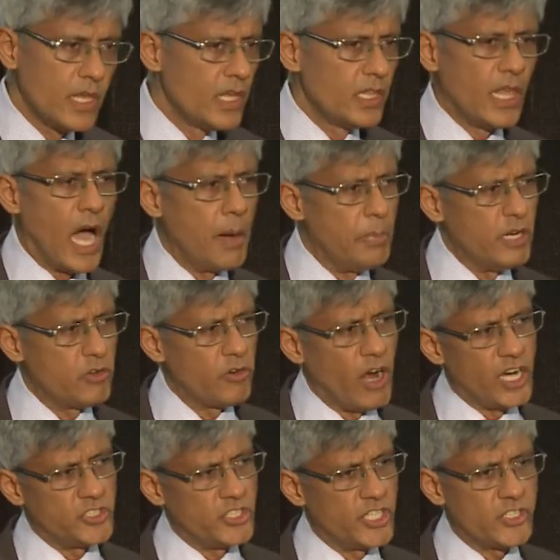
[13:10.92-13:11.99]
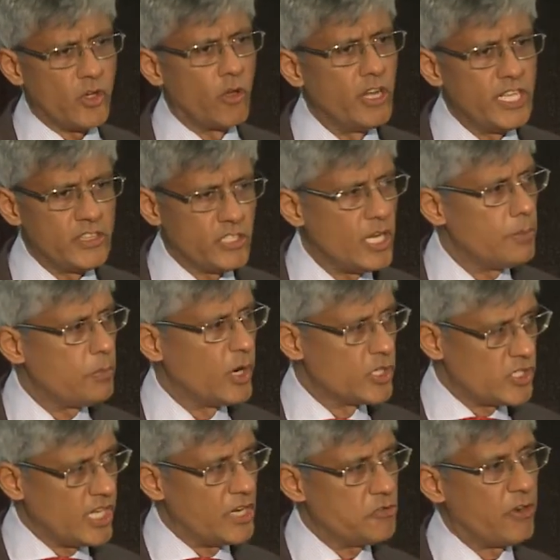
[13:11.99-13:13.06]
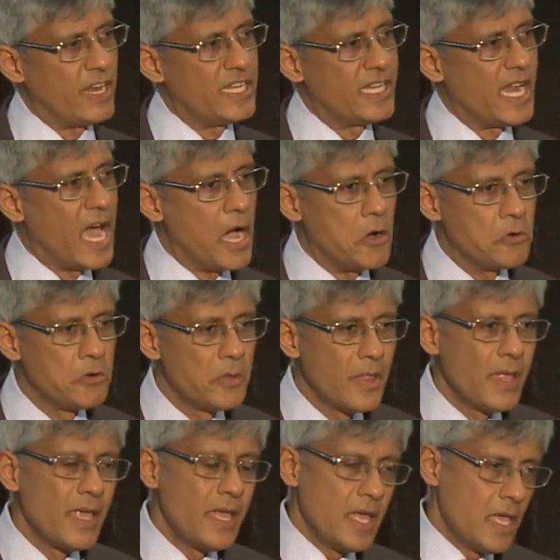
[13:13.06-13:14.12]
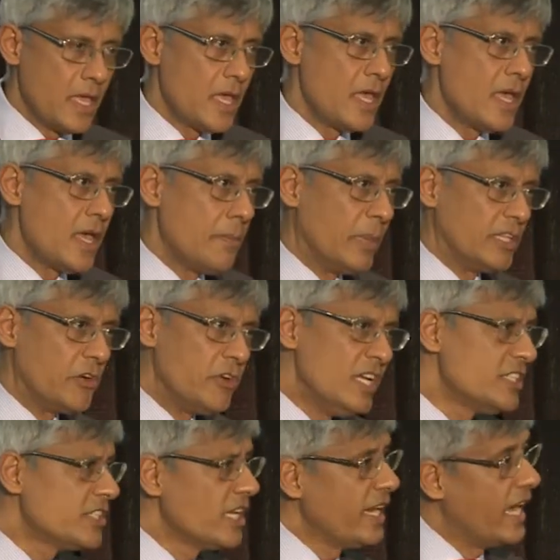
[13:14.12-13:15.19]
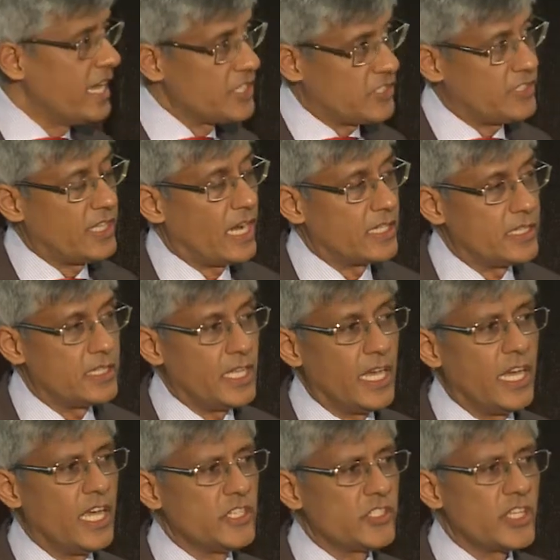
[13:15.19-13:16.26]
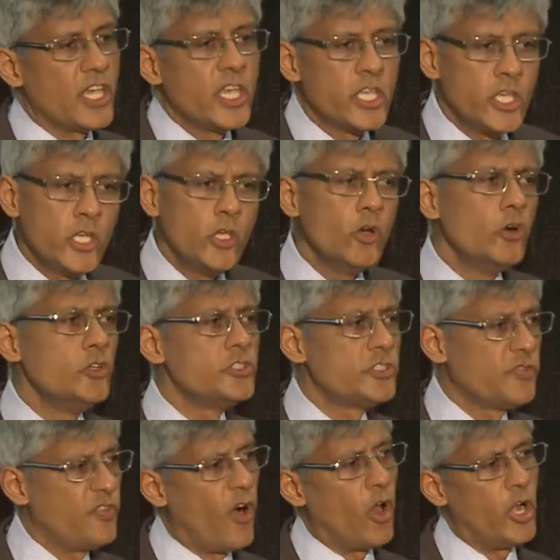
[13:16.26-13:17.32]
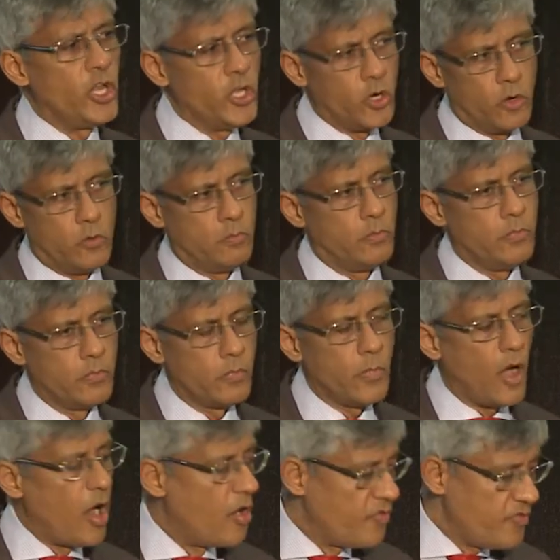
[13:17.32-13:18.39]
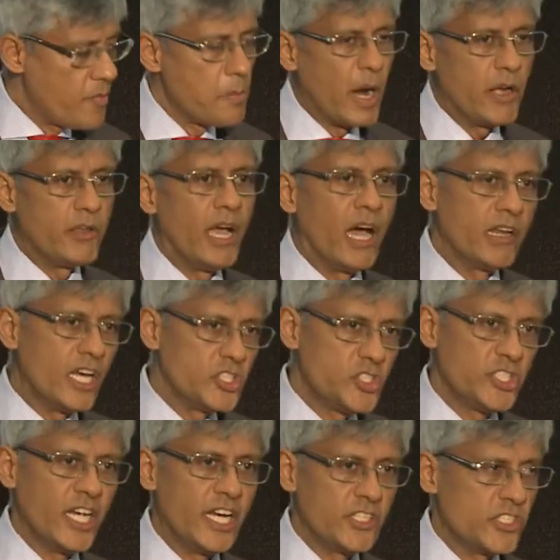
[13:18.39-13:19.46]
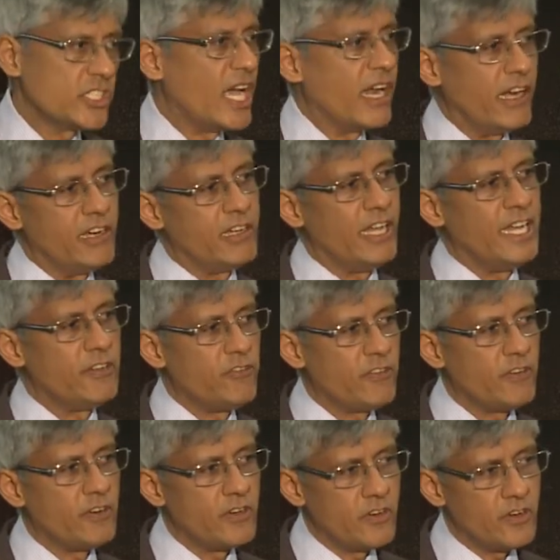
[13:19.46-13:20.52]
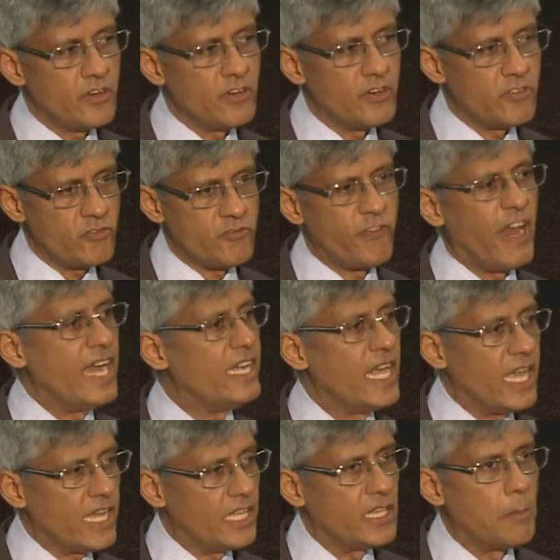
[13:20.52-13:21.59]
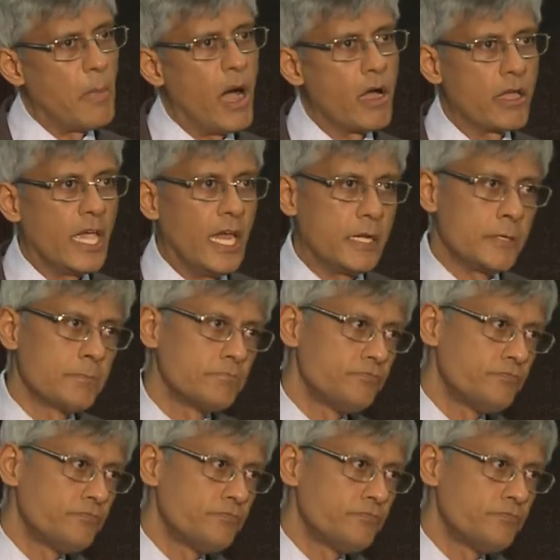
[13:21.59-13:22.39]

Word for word: The arbitrage is only 3% right now. But the reason is that there is huge volume of Mariana shares currently tr trading in the market.